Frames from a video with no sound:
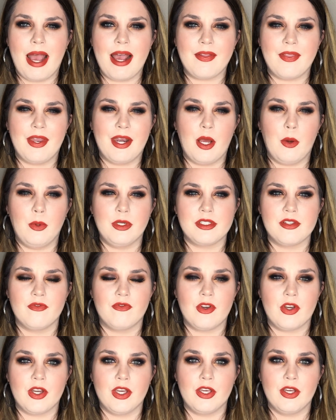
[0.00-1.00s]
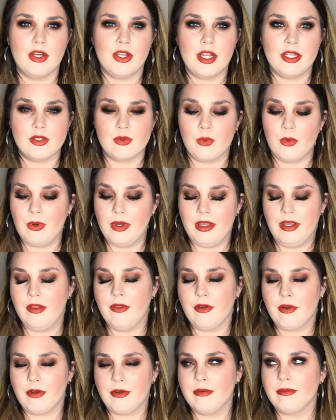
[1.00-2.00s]
Back then I wasn't very good as
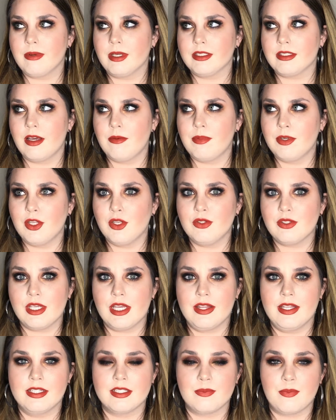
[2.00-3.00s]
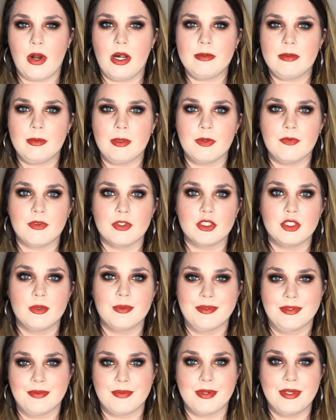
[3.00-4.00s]
either, because I've been using this probably for
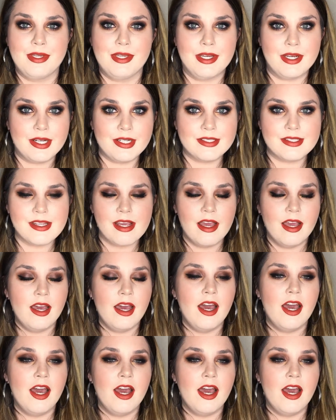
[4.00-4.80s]
2 or 3 years.